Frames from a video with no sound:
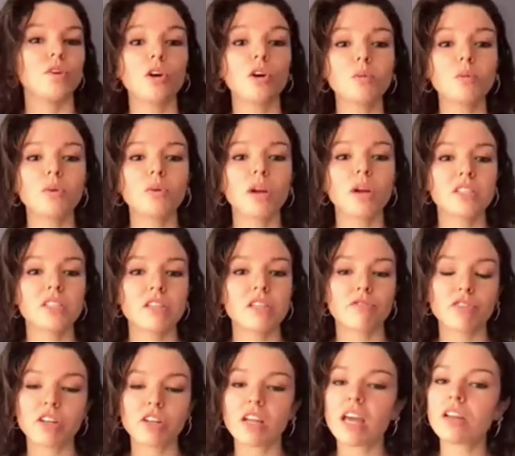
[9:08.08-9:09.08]
incorporate
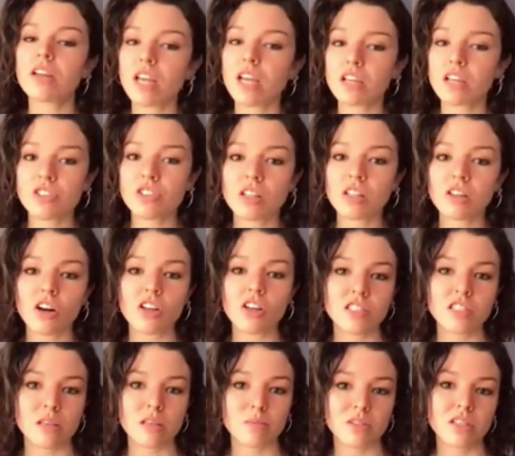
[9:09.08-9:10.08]
different educational
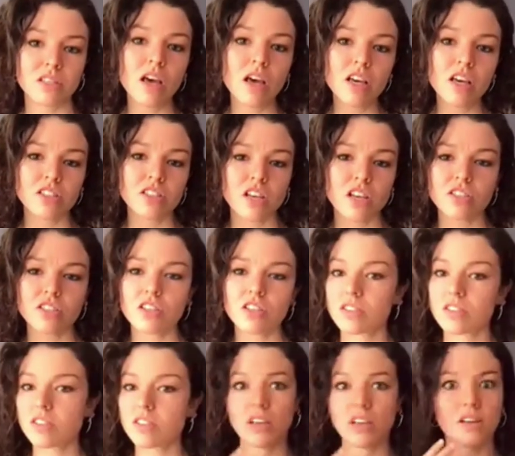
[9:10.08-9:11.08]
concepts, such
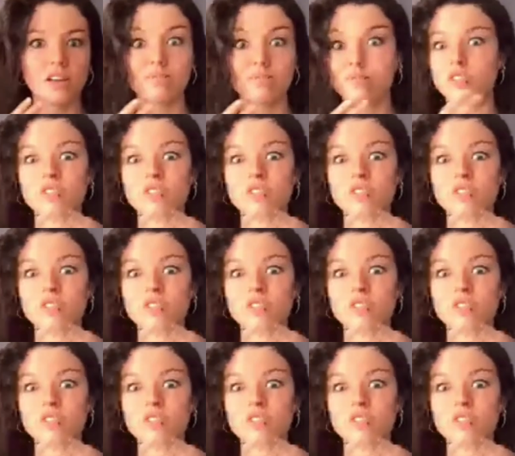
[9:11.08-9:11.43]
as the